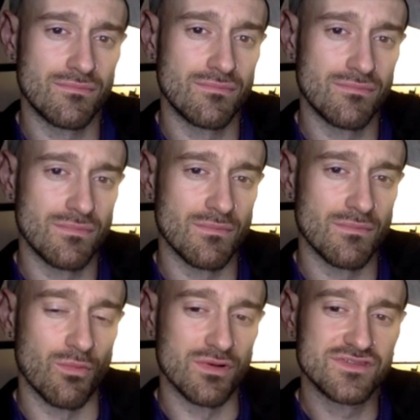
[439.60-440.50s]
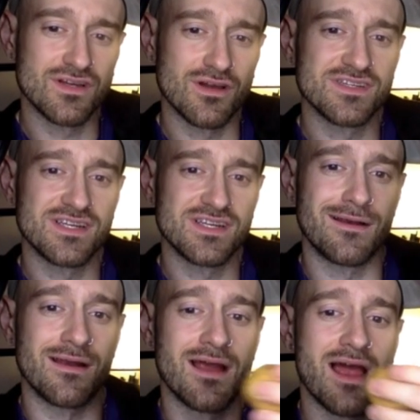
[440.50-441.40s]
But once it goes in
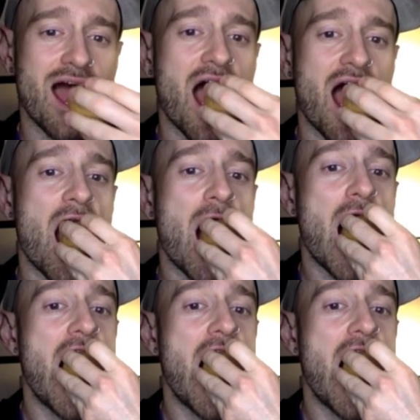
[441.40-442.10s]
here, oh.